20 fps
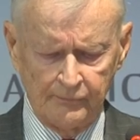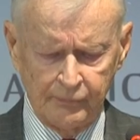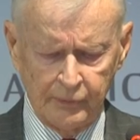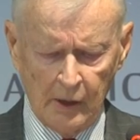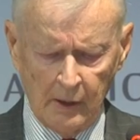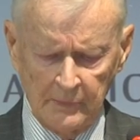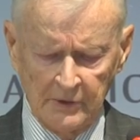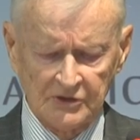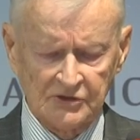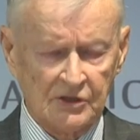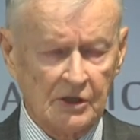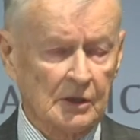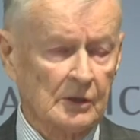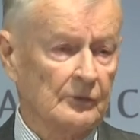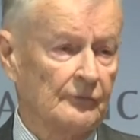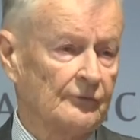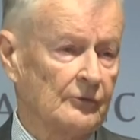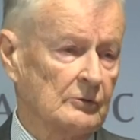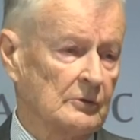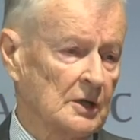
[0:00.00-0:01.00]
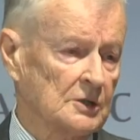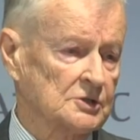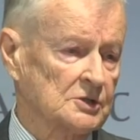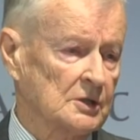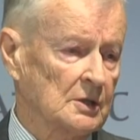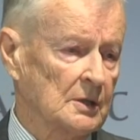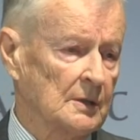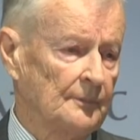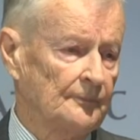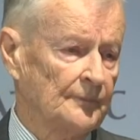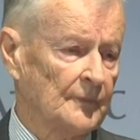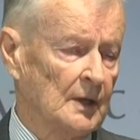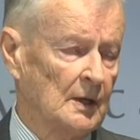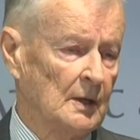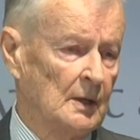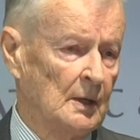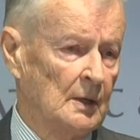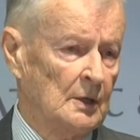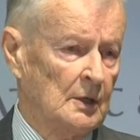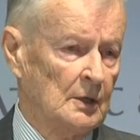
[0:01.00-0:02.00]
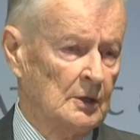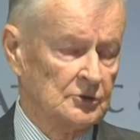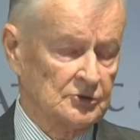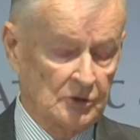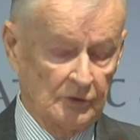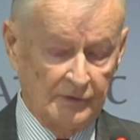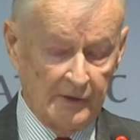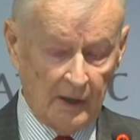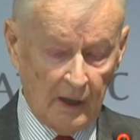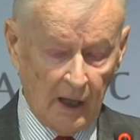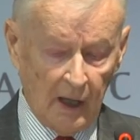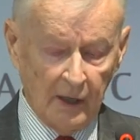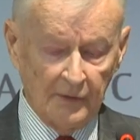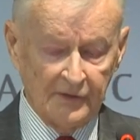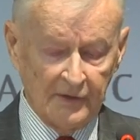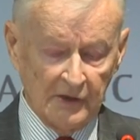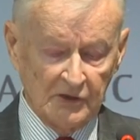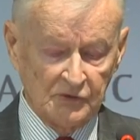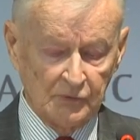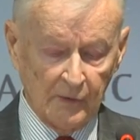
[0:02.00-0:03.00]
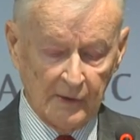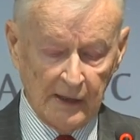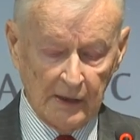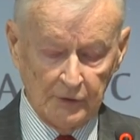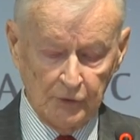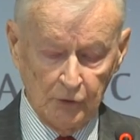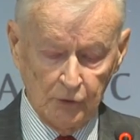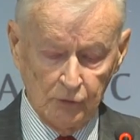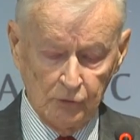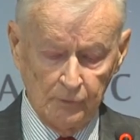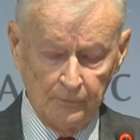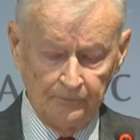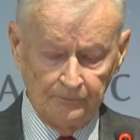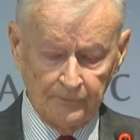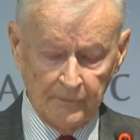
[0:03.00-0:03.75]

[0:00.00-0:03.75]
promising for Russia. So there are things we can do.